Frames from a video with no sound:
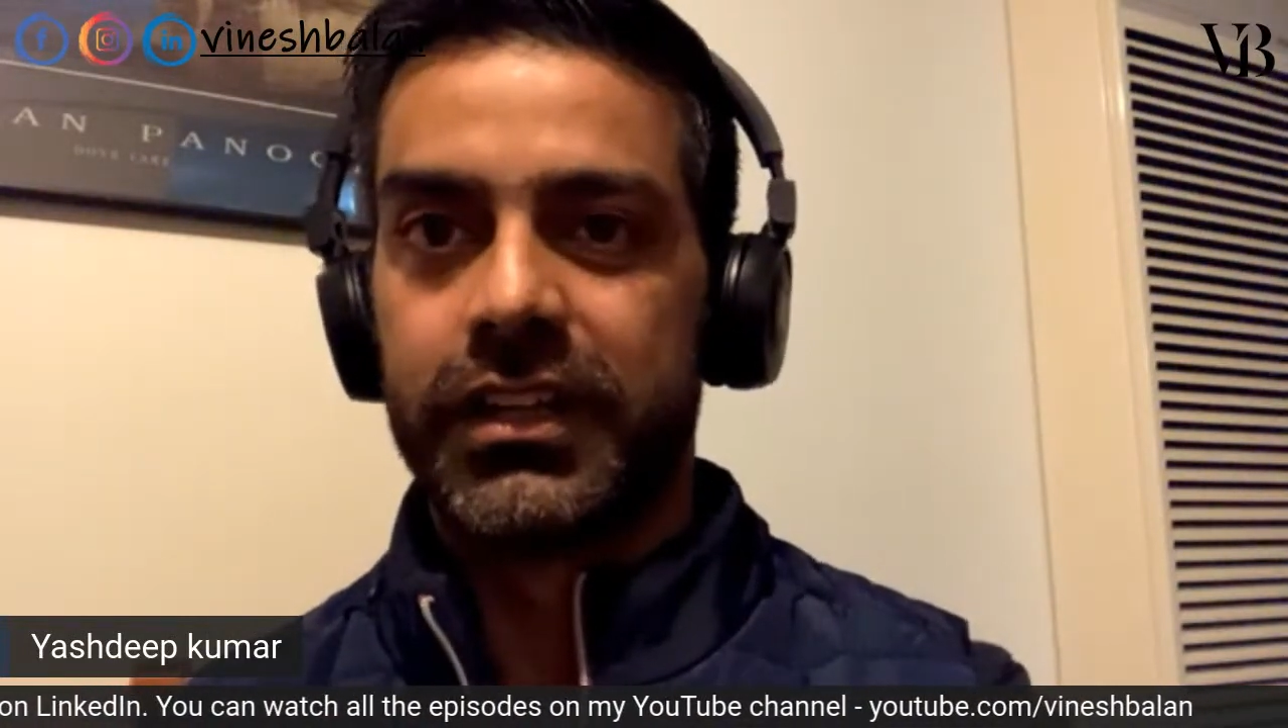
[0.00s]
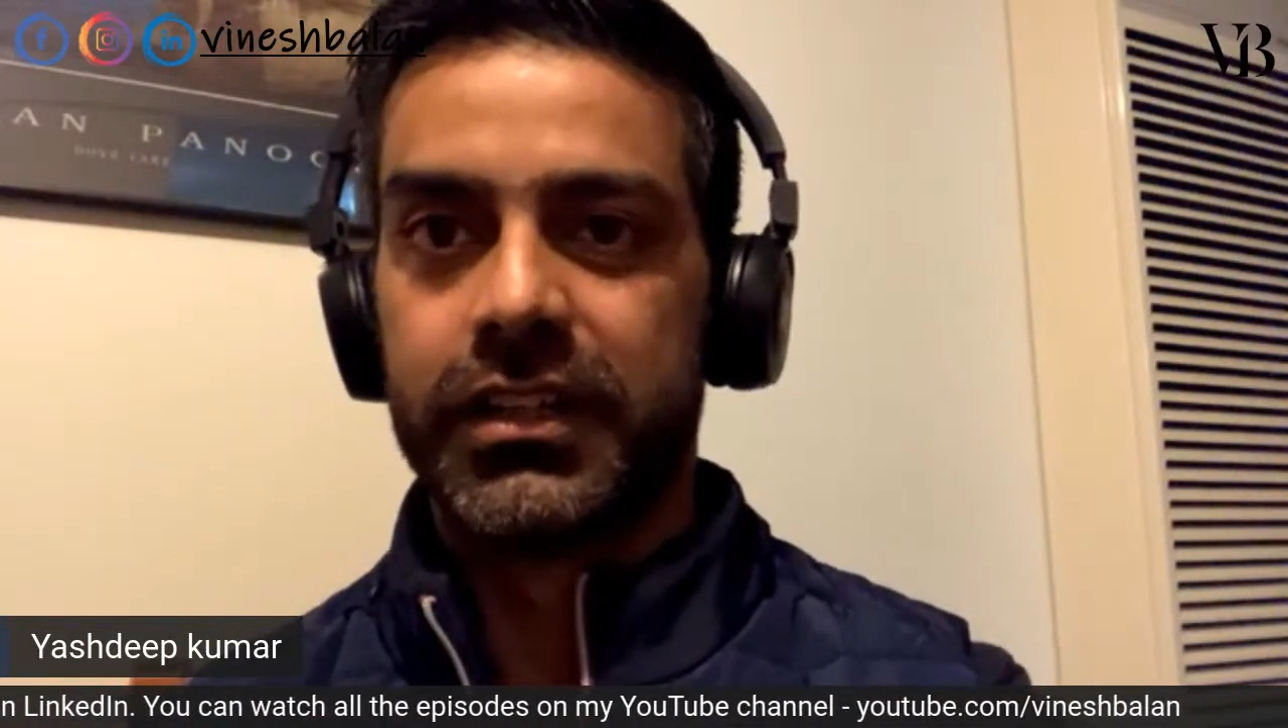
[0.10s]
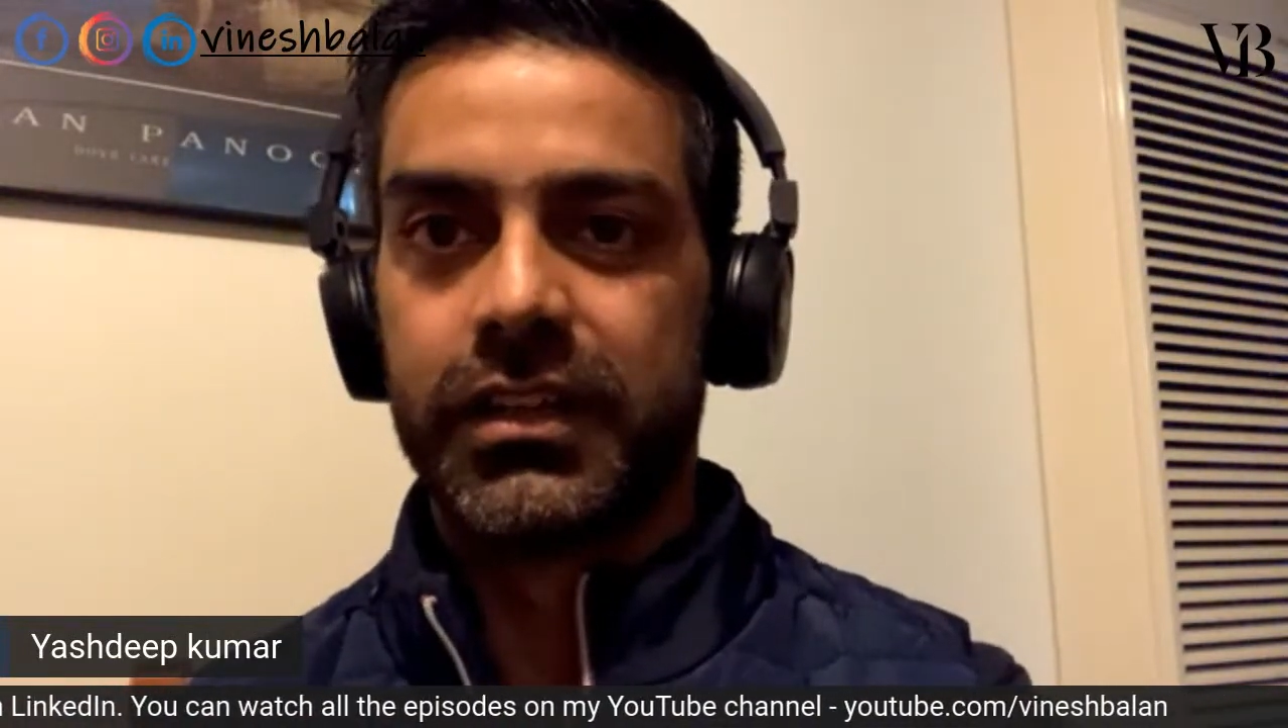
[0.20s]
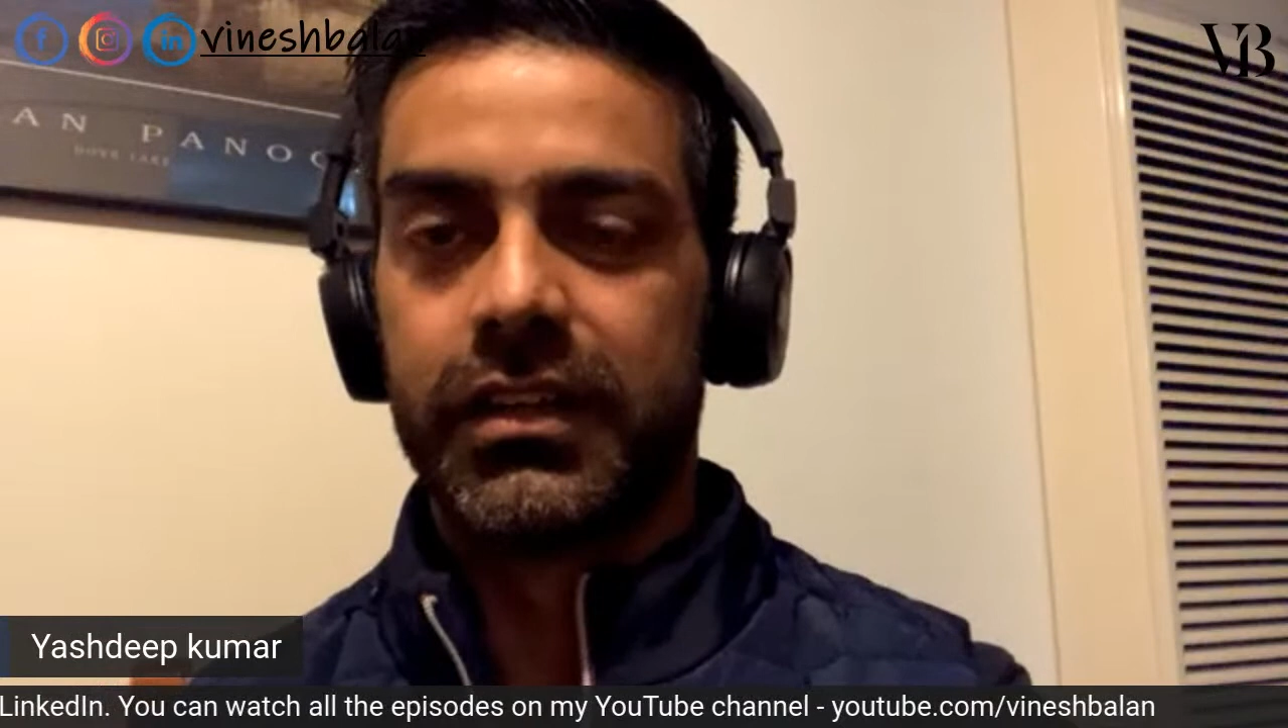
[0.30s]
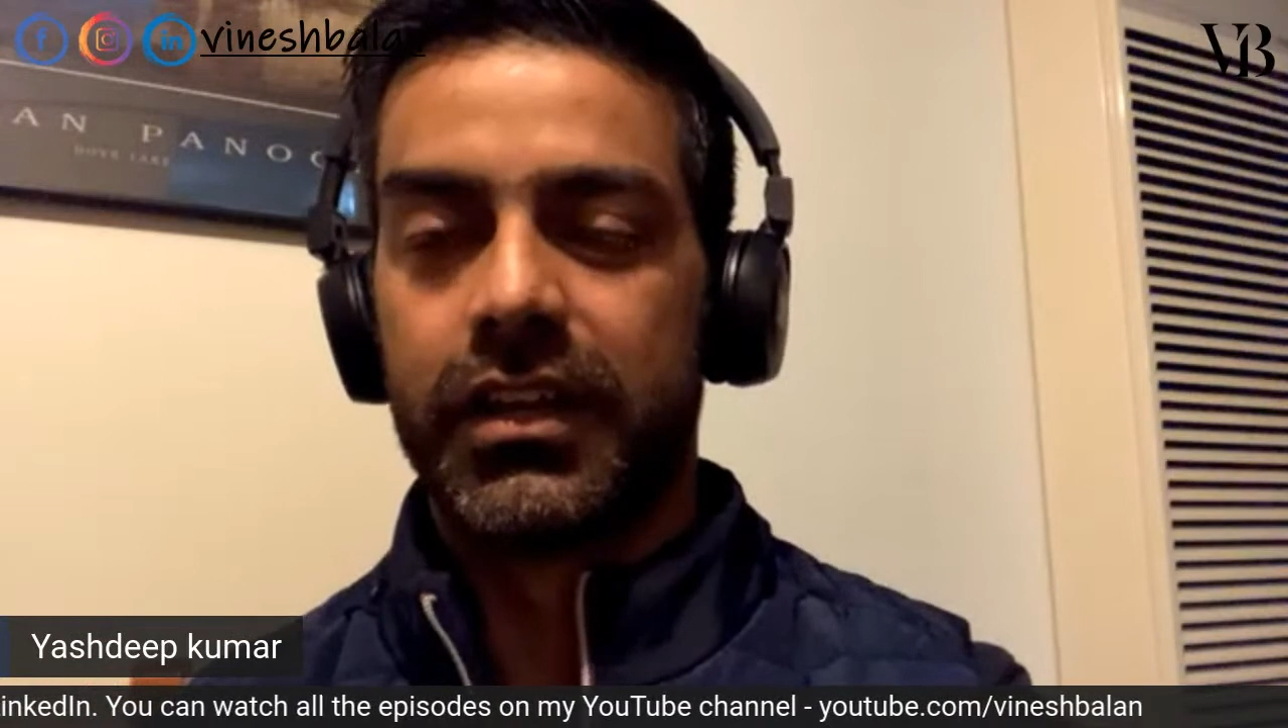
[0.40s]

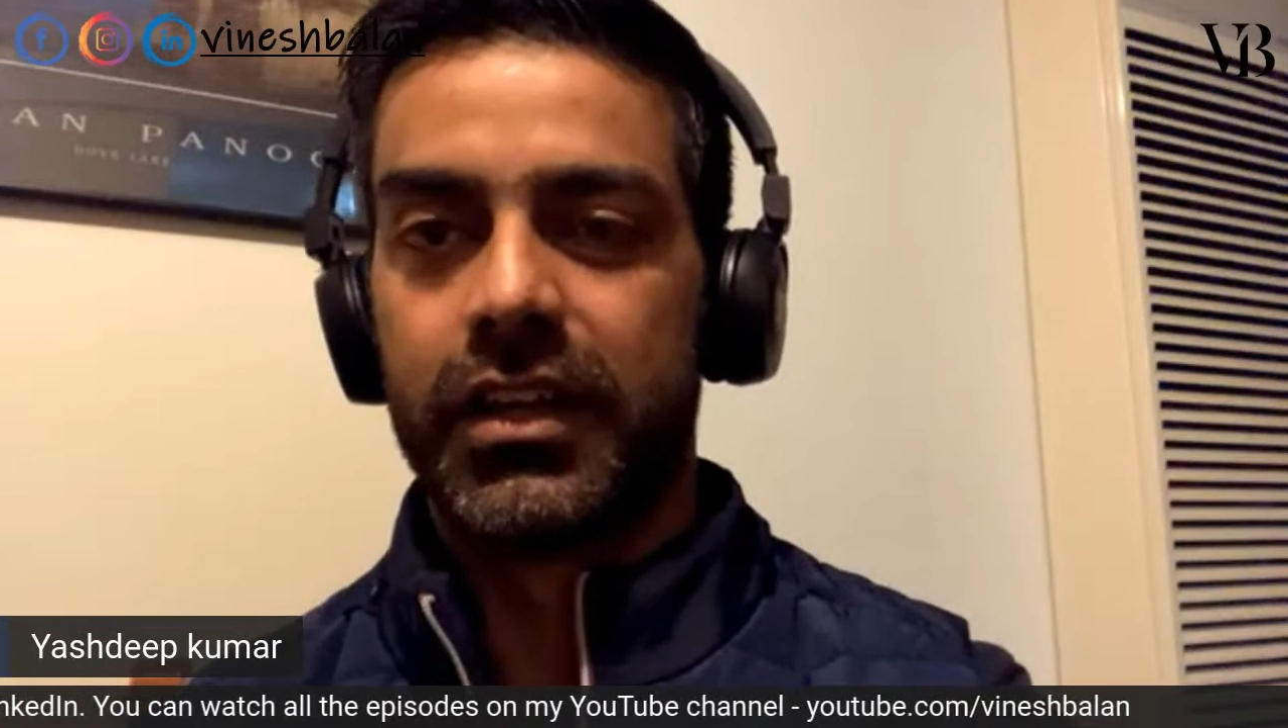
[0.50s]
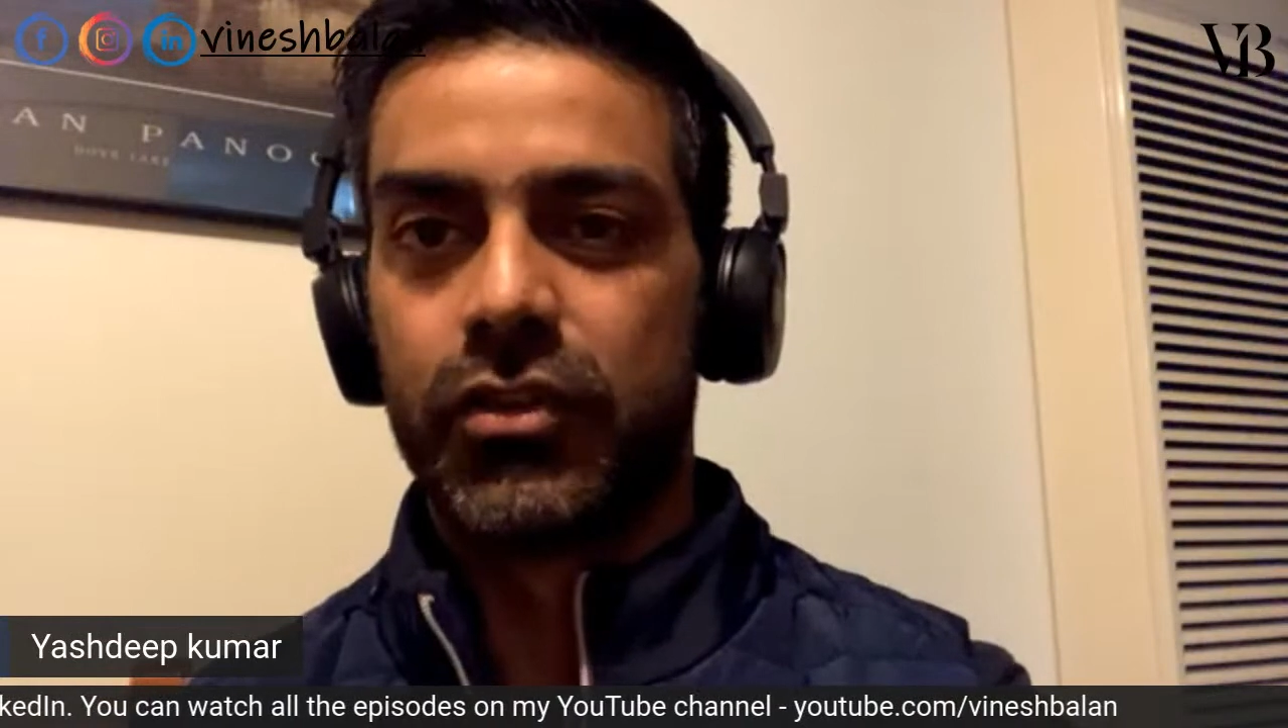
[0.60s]
I heard an